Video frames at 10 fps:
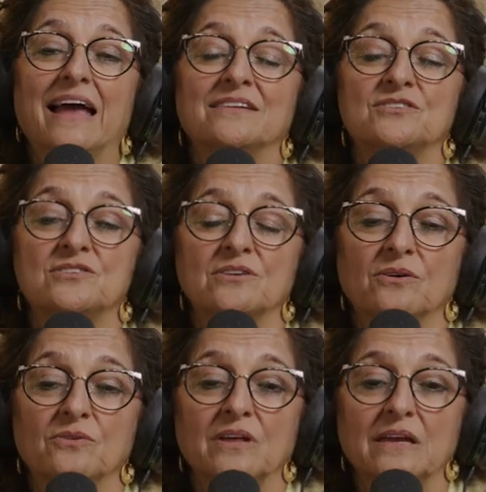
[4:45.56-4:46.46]
and
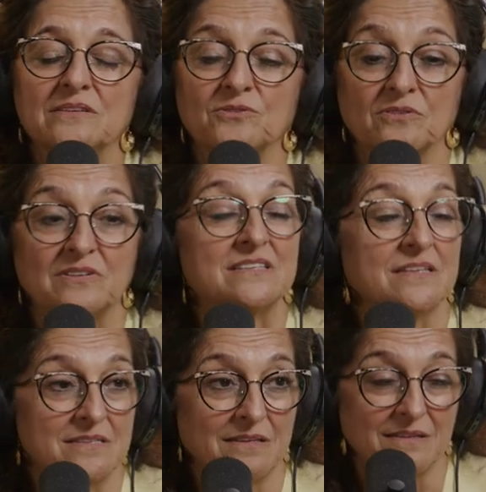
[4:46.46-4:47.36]
so they sort of
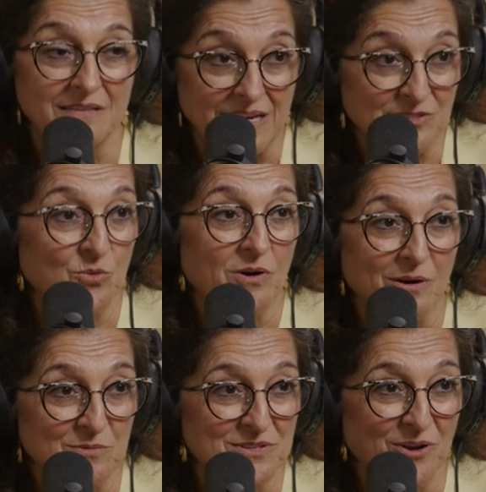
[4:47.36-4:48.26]
insisted that that's where
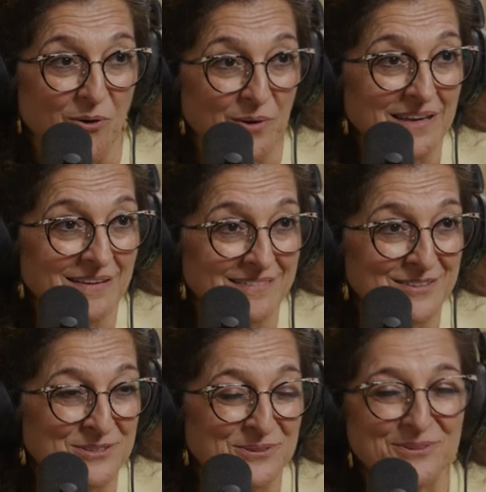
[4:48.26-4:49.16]
I was going
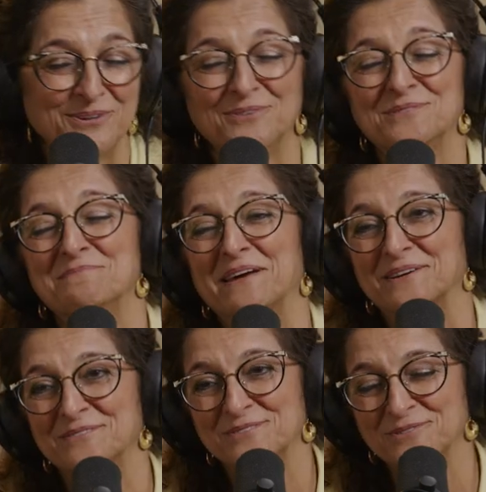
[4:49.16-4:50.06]
to go to
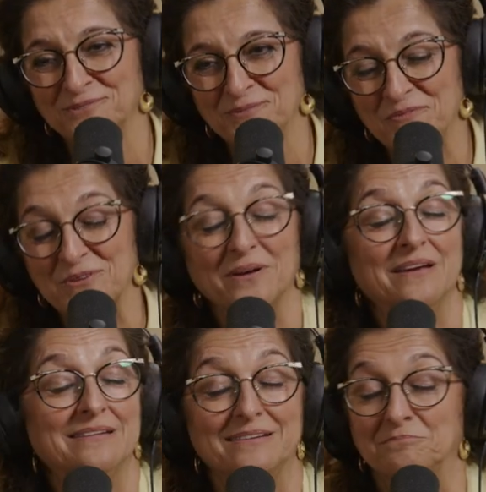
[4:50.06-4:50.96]
medical school. So I
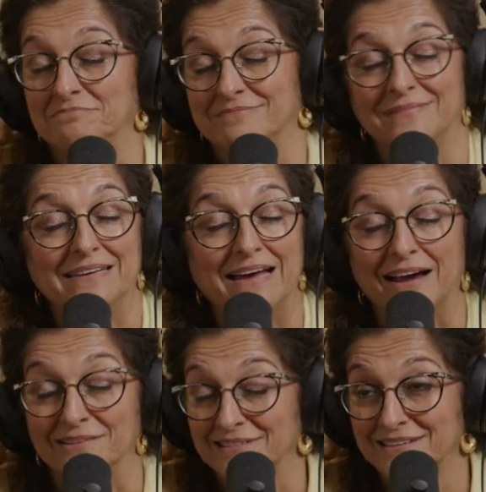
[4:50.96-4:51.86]
ended up in
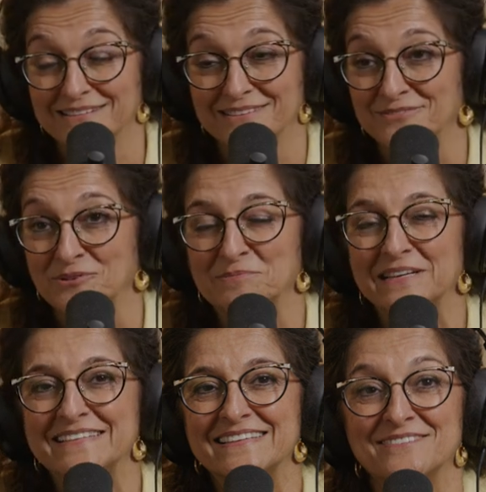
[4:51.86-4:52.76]
Ireland, of all
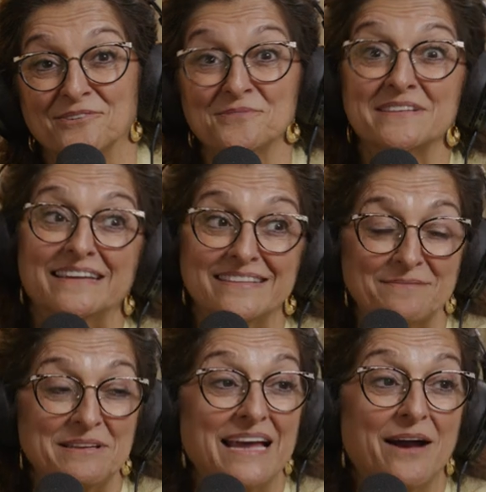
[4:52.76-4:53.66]
places. Those days, I
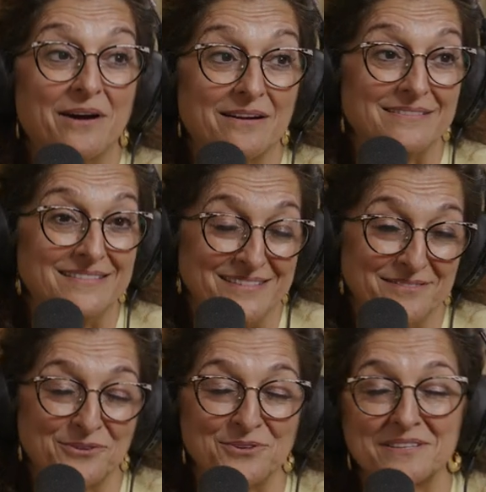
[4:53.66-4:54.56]
mean, now Ireland,
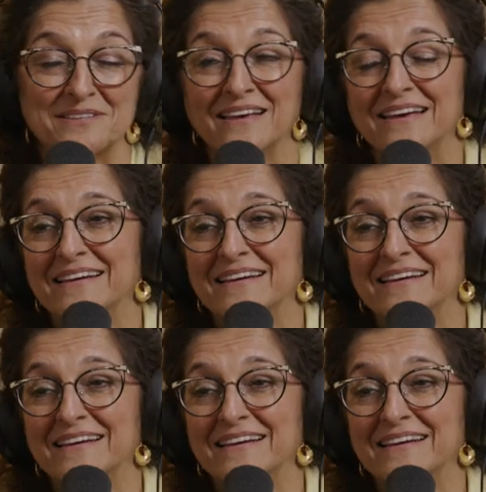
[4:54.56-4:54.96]
of course, is